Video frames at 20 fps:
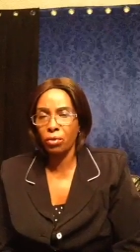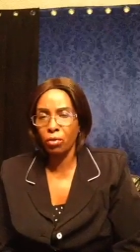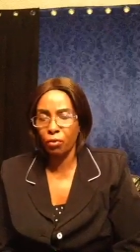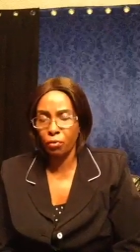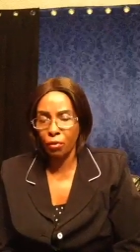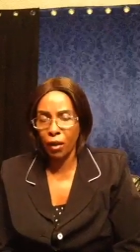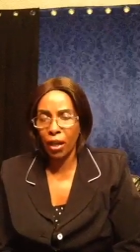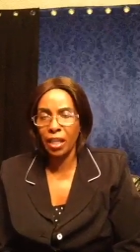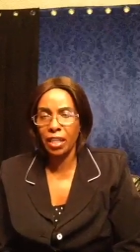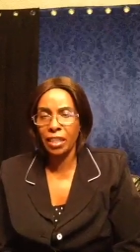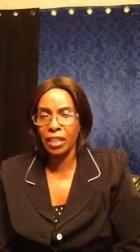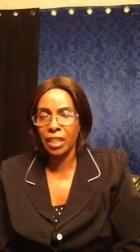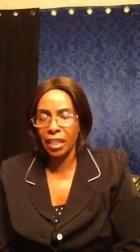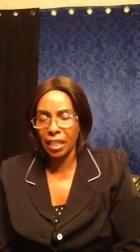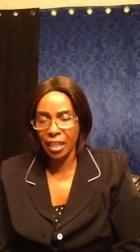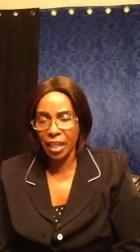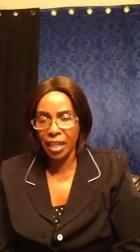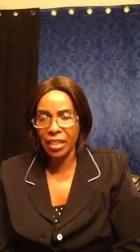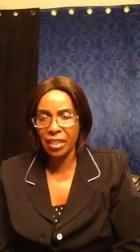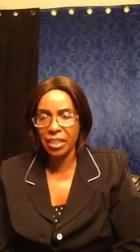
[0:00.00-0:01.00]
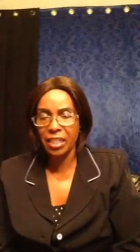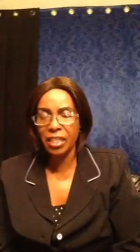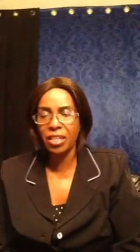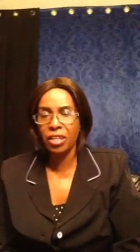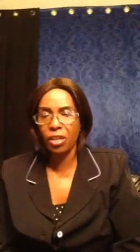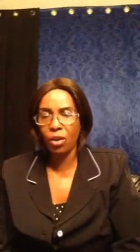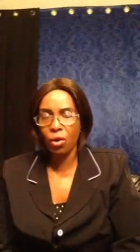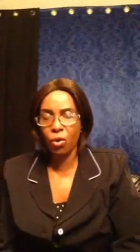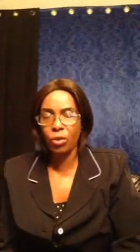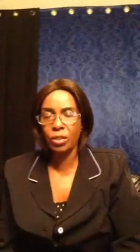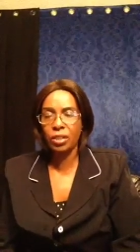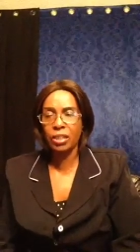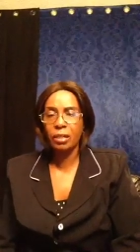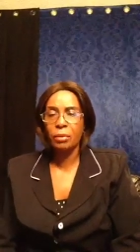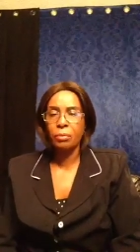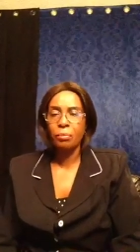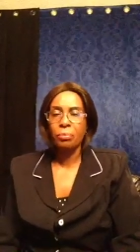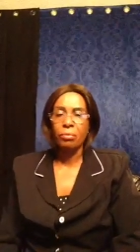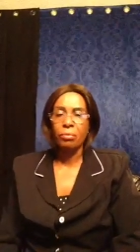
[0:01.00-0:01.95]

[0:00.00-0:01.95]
to file the case in court,